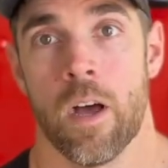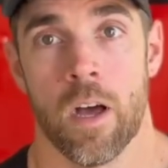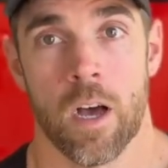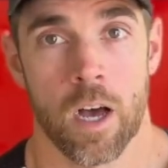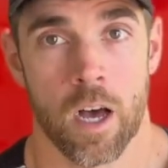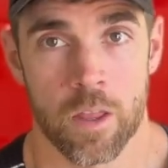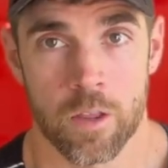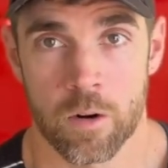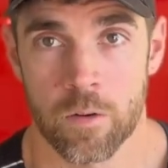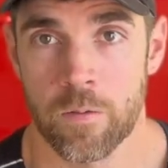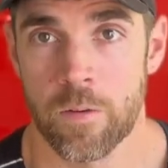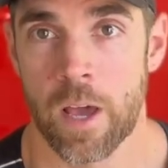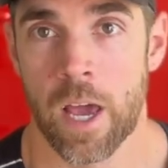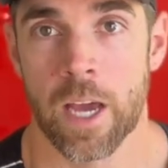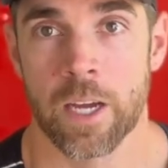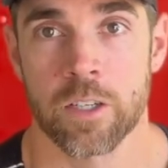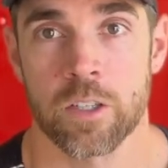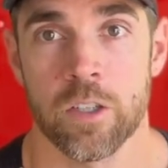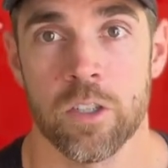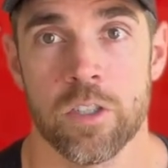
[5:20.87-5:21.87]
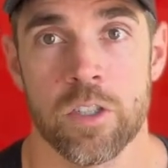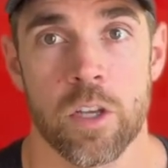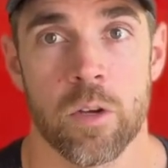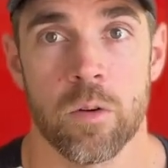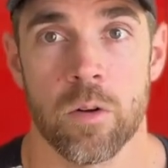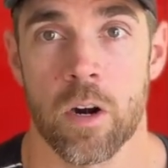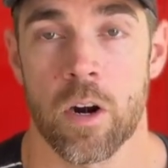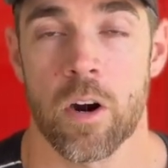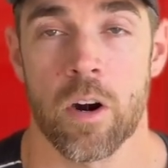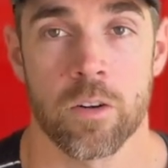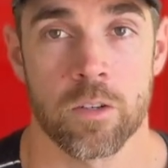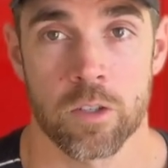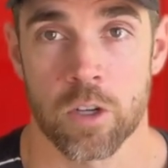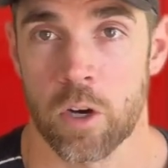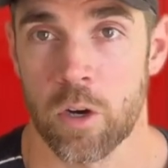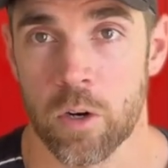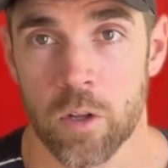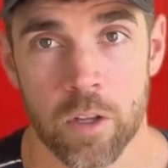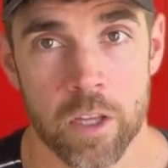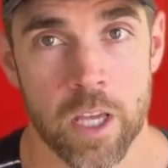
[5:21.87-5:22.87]
Other factors that are
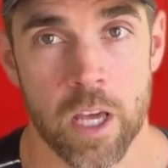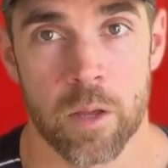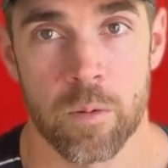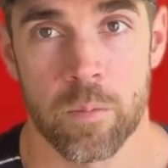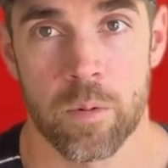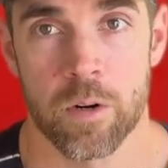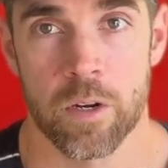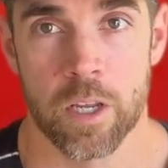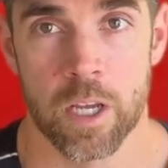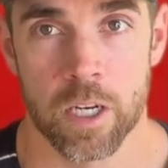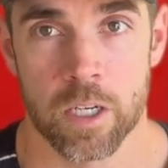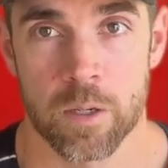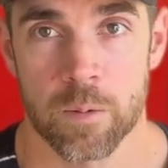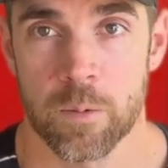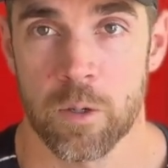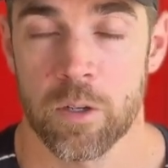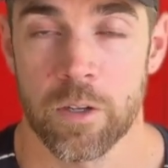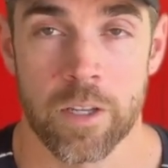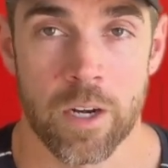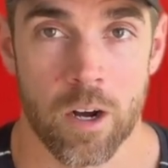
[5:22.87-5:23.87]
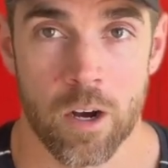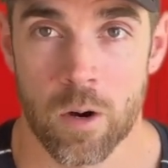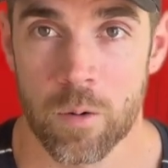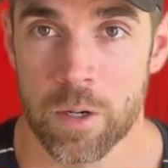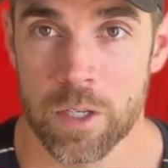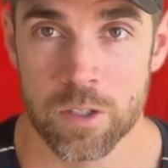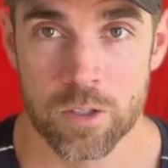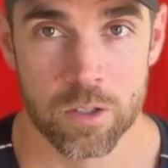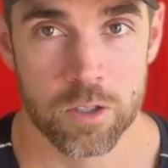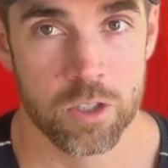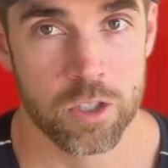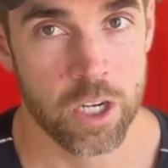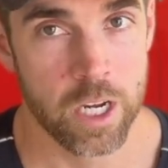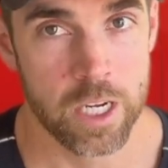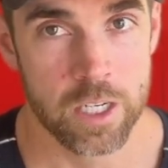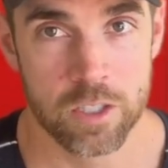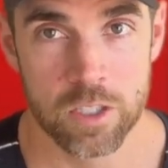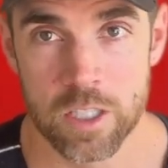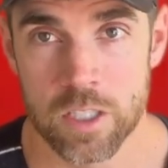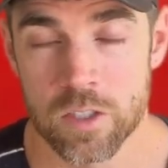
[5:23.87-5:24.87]
totally unpredictable and always are
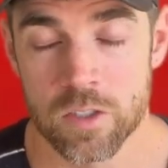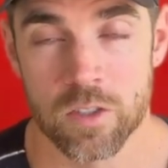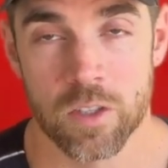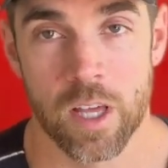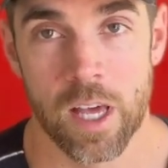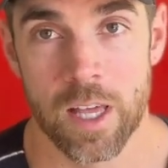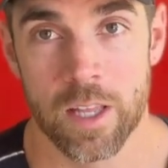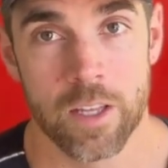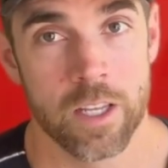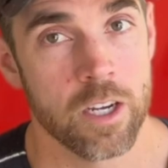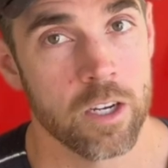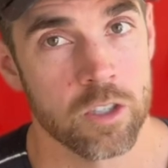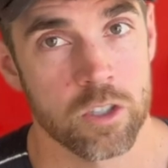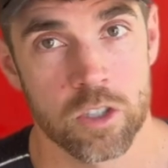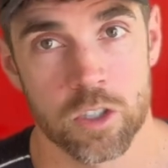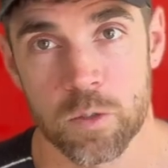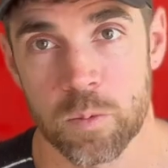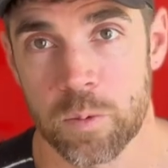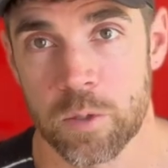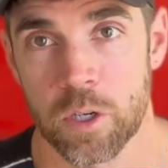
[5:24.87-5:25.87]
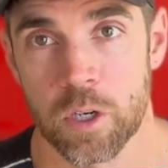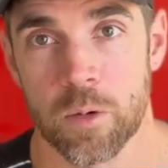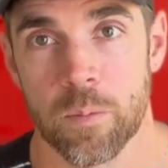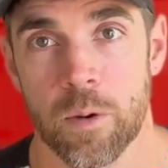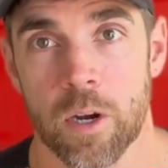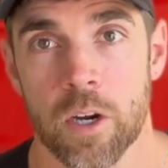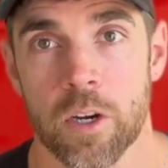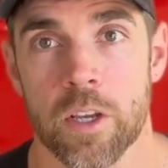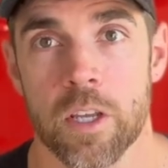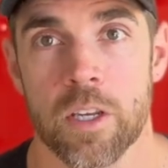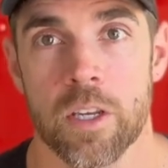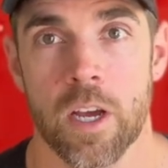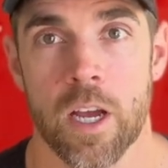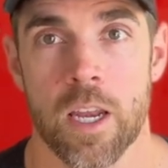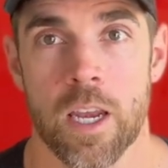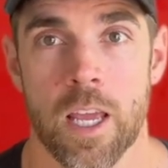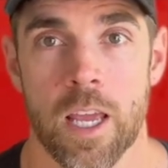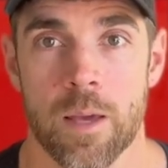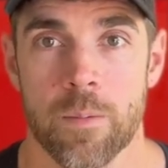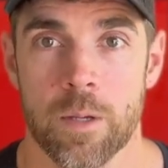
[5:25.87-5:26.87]
changing slightly are just pure market
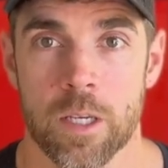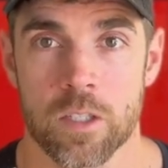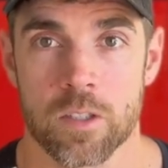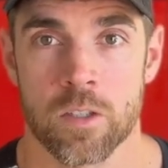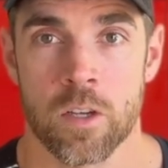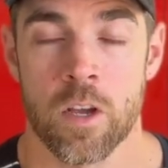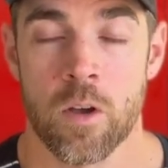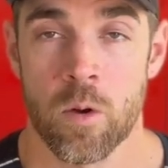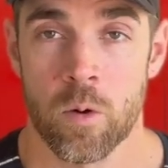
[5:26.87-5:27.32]
dynamics.